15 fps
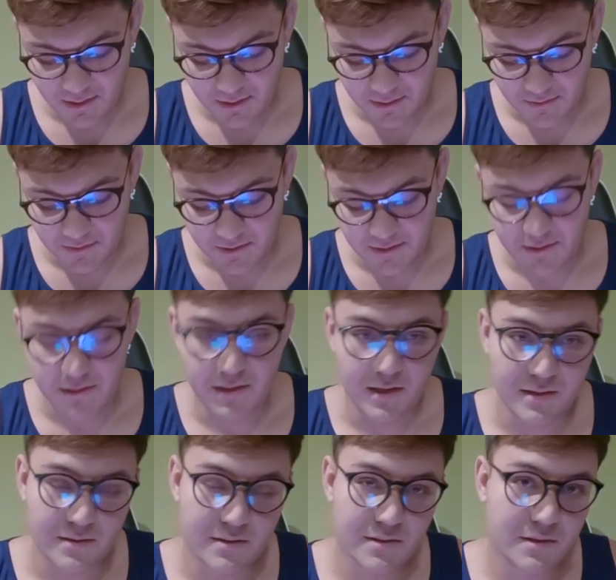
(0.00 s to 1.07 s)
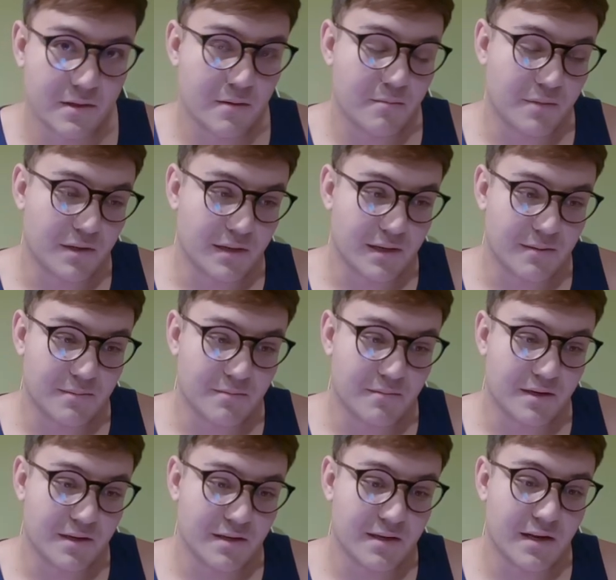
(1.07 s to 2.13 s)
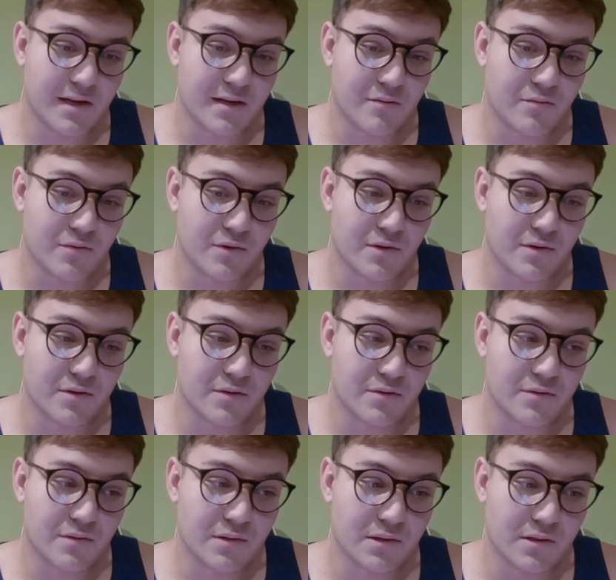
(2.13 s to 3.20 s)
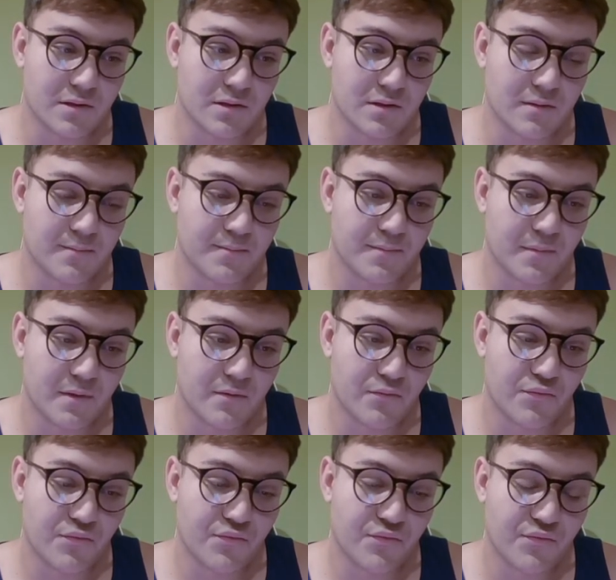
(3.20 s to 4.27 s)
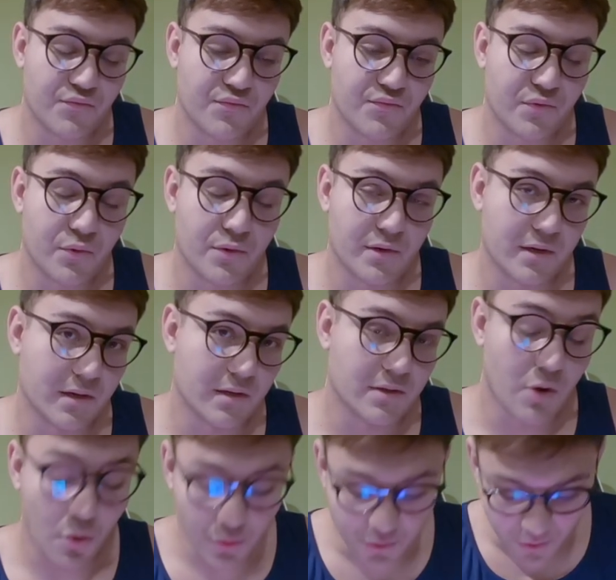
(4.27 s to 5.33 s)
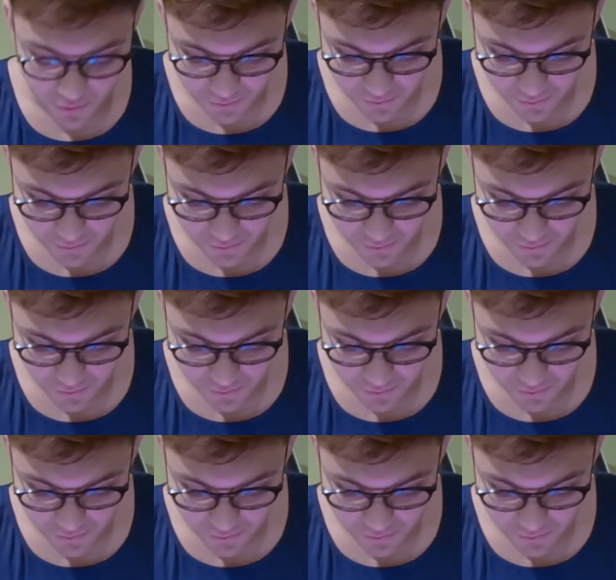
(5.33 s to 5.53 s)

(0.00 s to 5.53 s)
three hundred dollars. But keep in mind, I worked only four days. Oh, no,